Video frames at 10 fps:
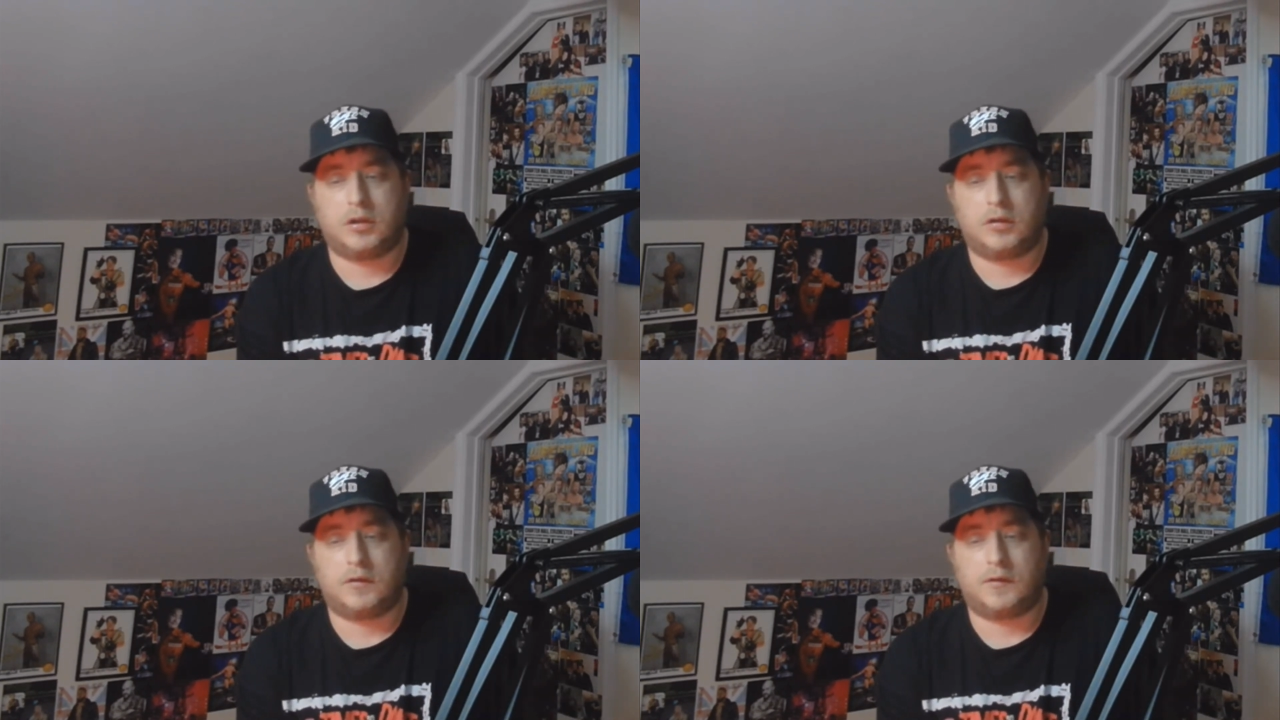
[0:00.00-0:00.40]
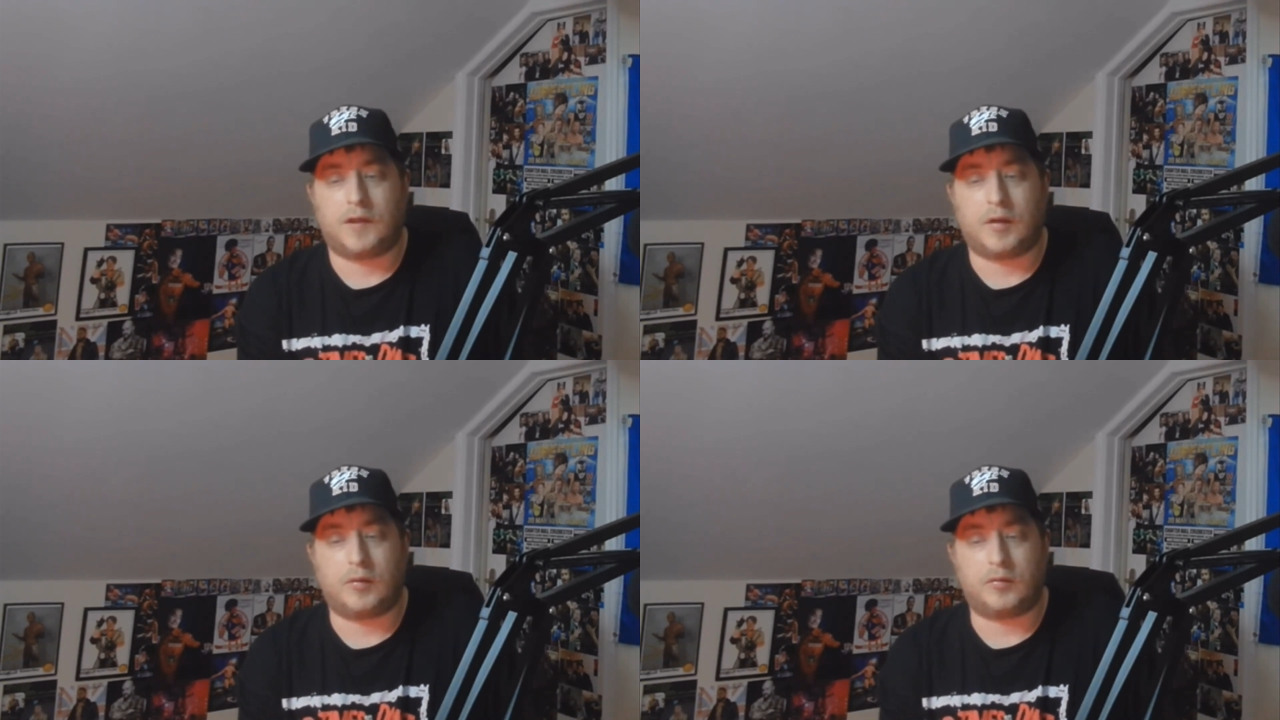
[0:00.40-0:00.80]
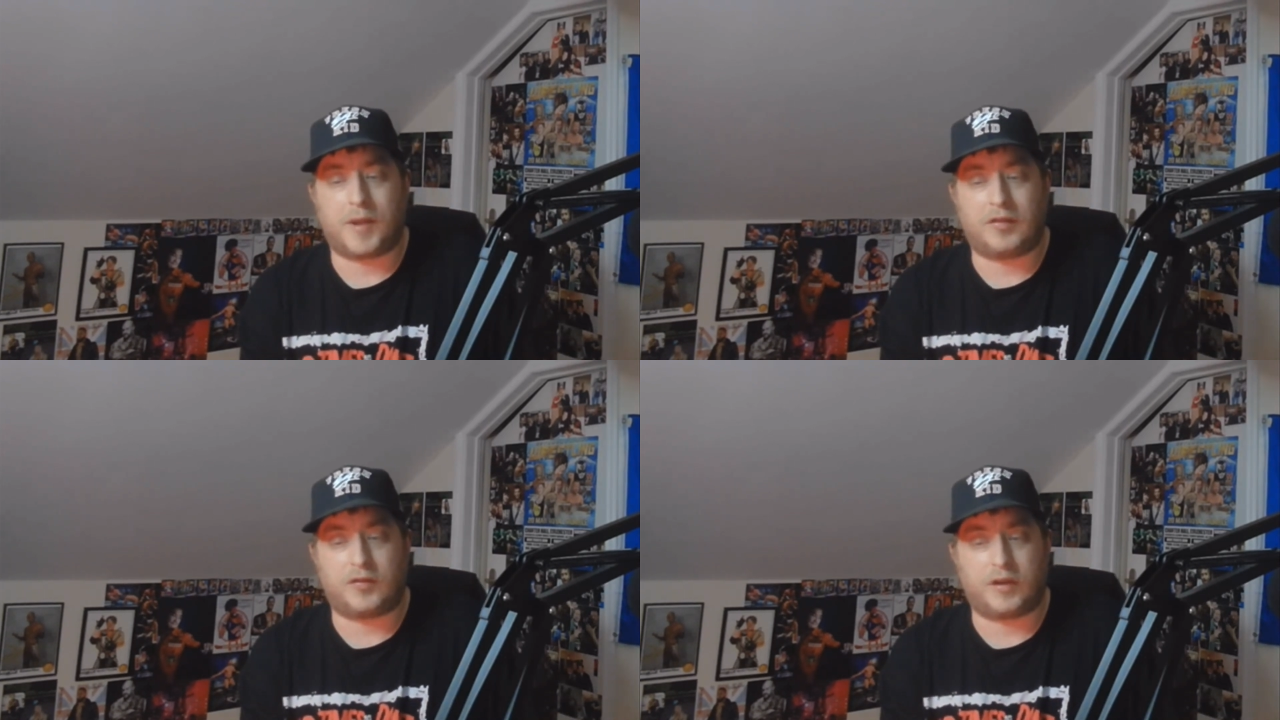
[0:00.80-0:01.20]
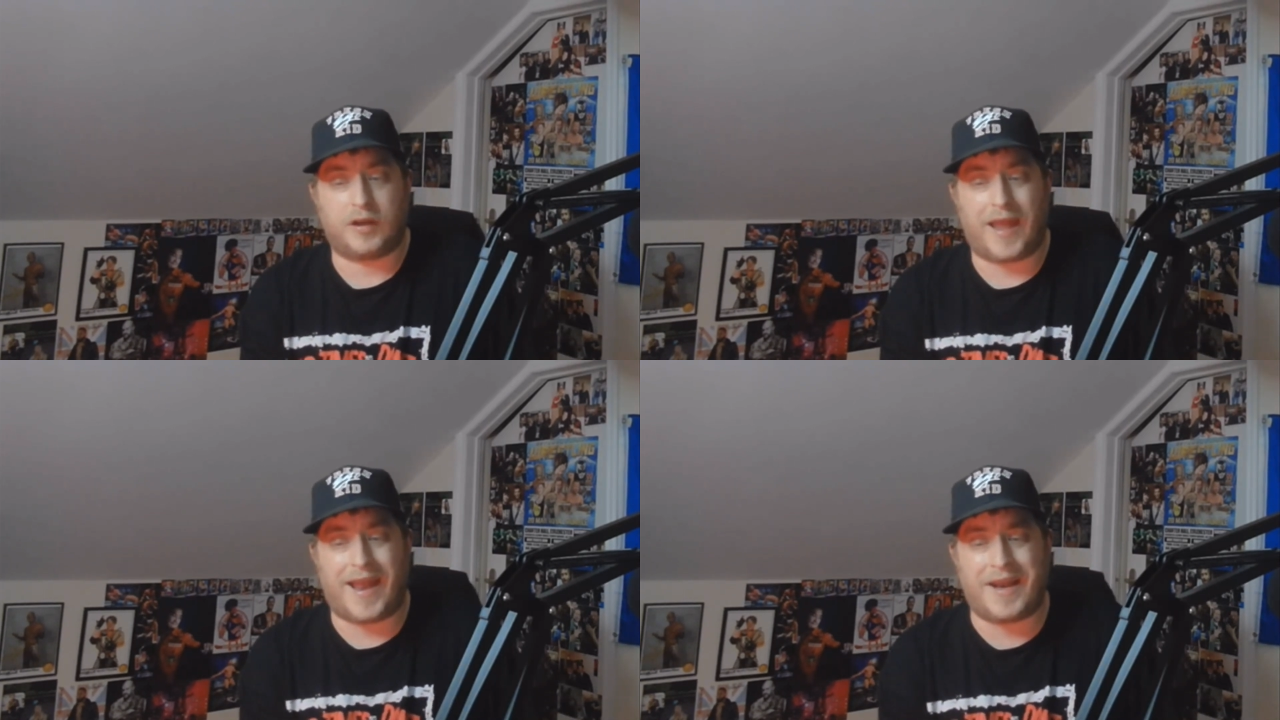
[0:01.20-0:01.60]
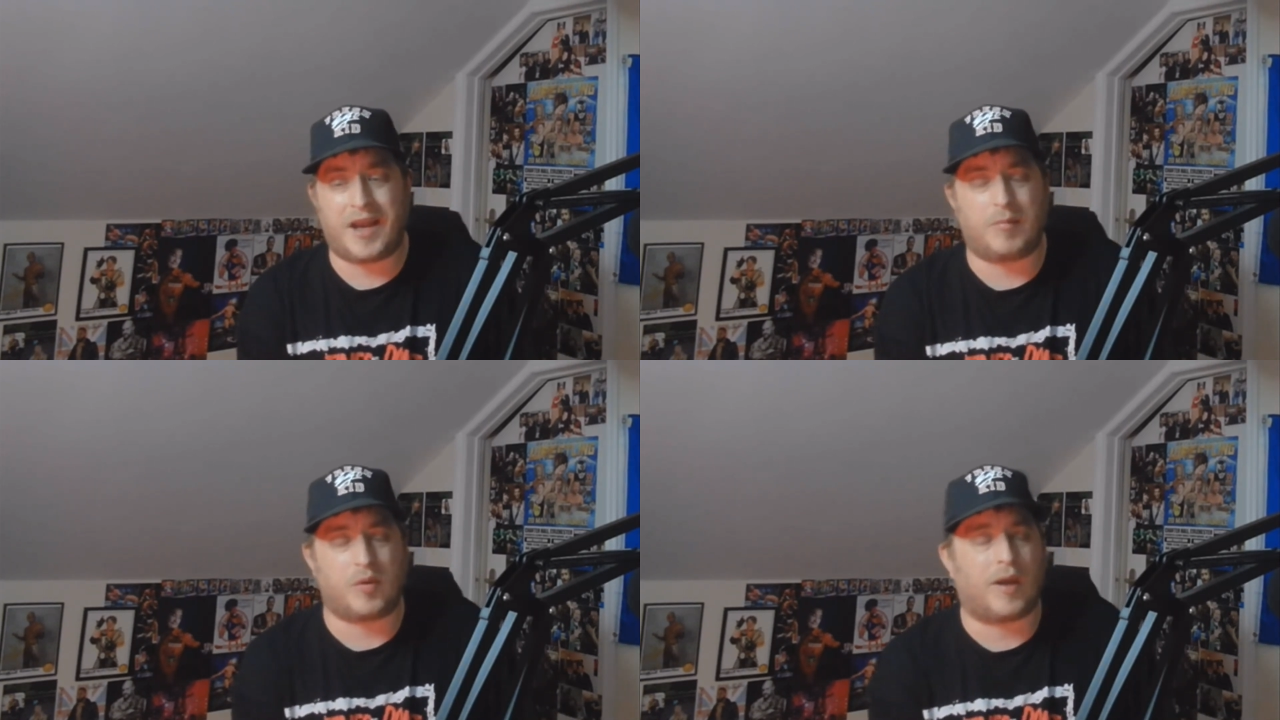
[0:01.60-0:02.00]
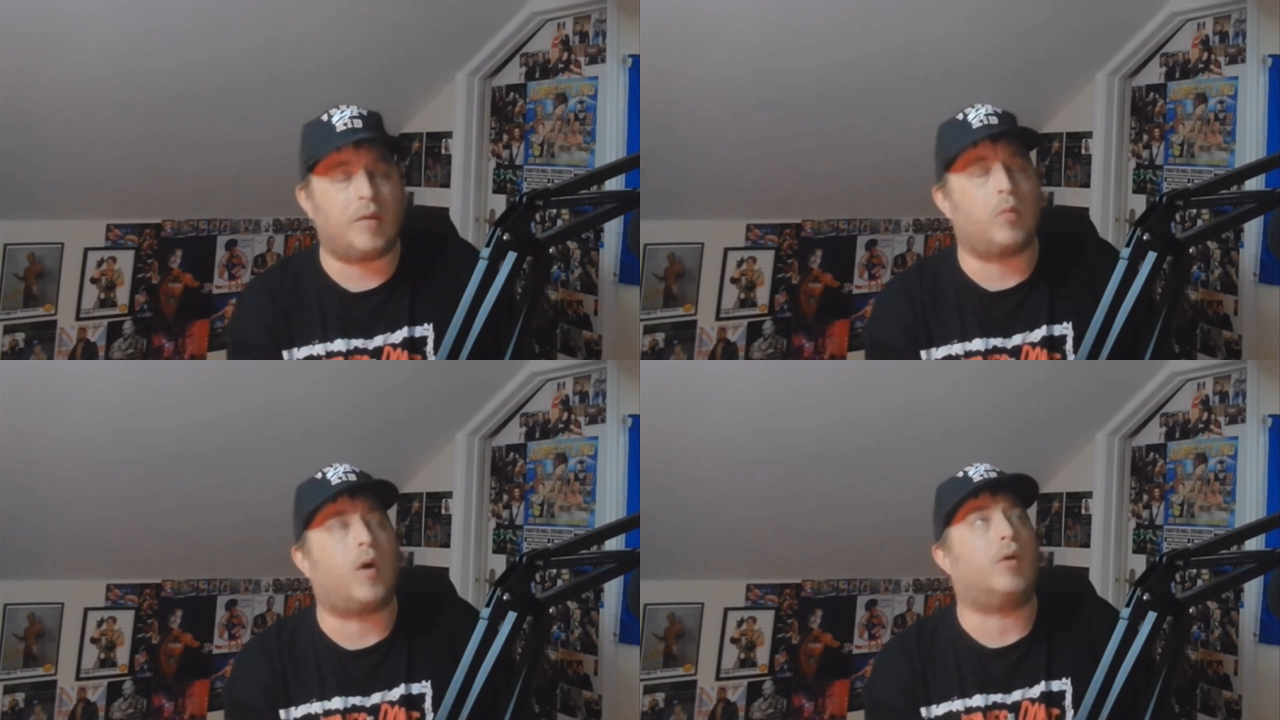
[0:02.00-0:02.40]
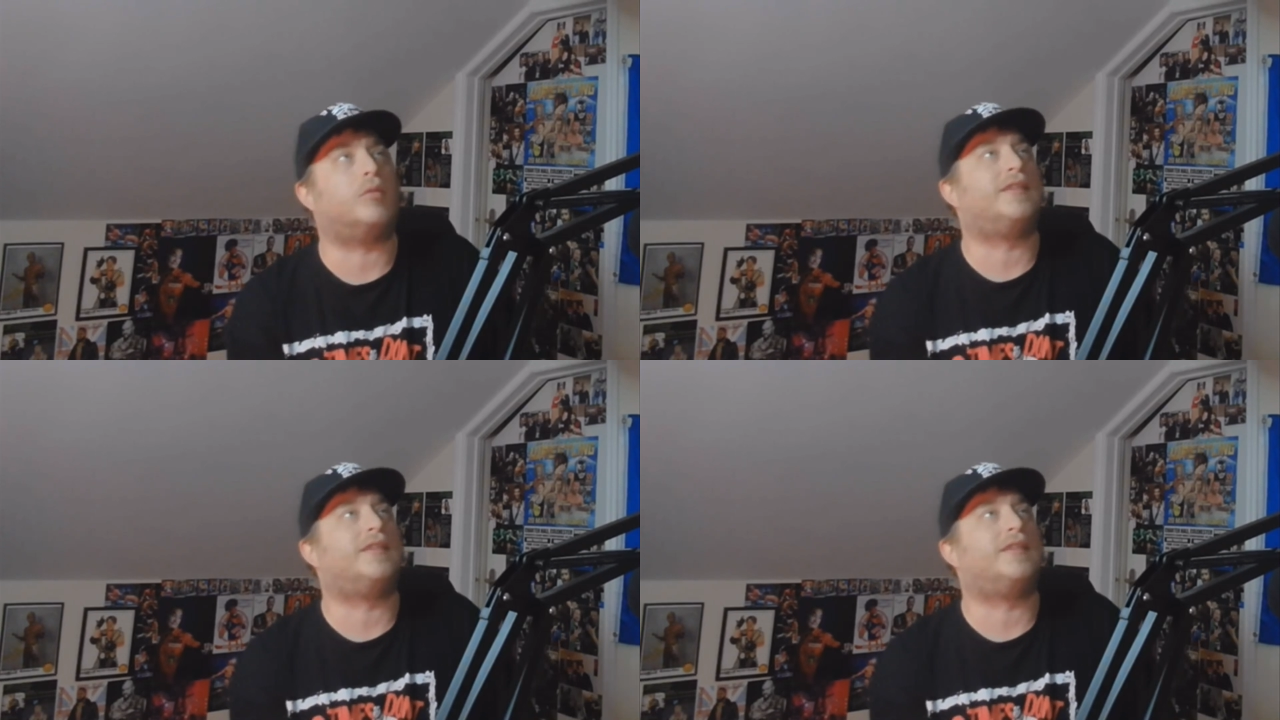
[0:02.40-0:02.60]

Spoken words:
Singles match for the NWA World